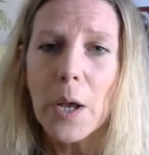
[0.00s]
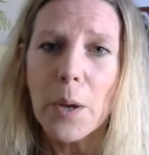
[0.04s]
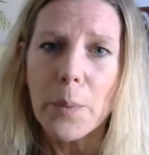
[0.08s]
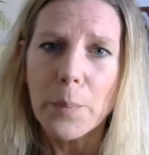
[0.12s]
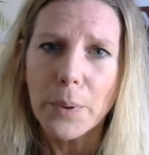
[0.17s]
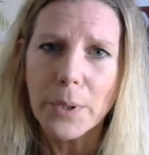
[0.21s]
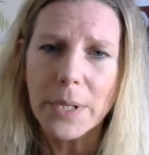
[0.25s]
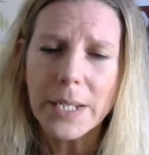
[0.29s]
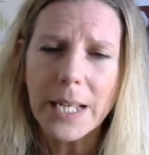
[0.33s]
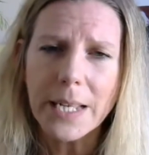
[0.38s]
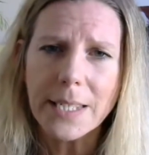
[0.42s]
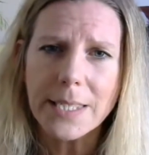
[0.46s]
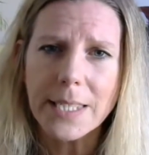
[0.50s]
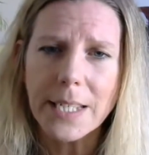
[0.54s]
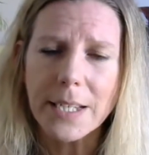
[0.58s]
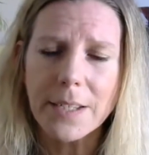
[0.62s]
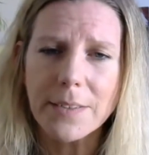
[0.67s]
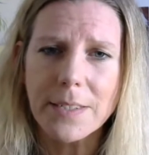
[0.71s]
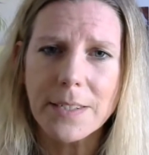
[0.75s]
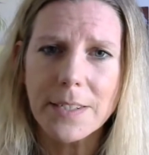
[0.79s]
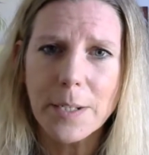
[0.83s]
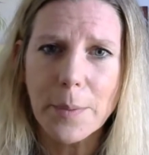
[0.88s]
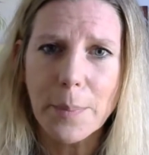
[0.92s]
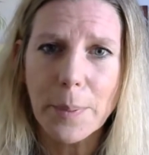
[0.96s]
putting
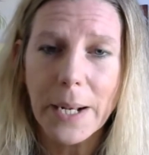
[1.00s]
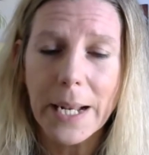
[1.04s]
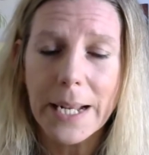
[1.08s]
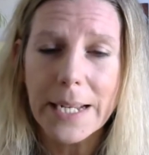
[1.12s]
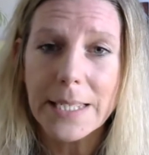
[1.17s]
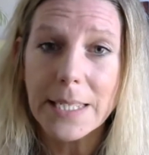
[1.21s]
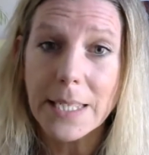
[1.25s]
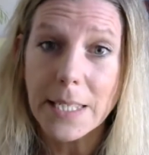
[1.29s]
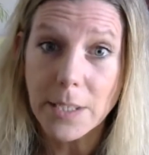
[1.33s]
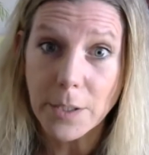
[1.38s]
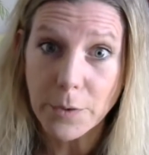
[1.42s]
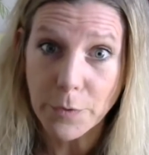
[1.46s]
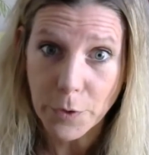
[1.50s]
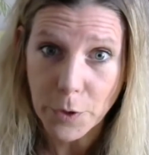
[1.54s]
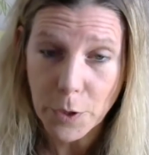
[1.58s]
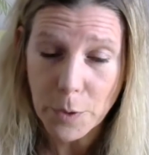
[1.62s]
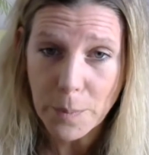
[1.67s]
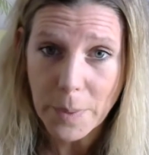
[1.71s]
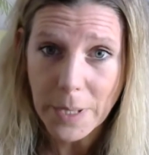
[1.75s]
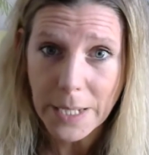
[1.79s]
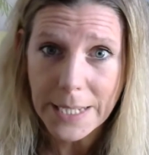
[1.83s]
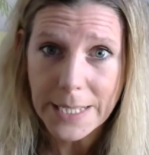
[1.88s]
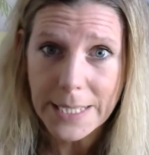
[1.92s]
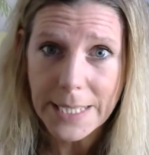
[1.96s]
ourselves into places of
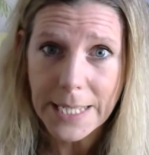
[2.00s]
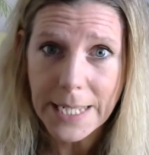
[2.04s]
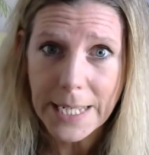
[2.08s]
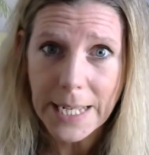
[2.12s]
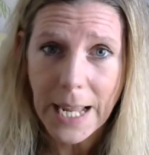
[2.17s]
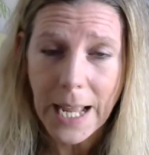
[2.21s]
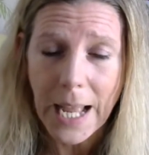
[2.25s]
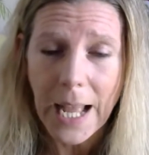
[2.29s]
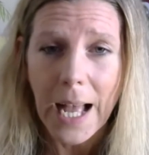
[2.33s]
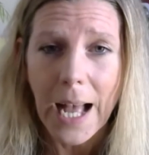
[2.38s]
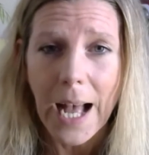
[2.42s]
humility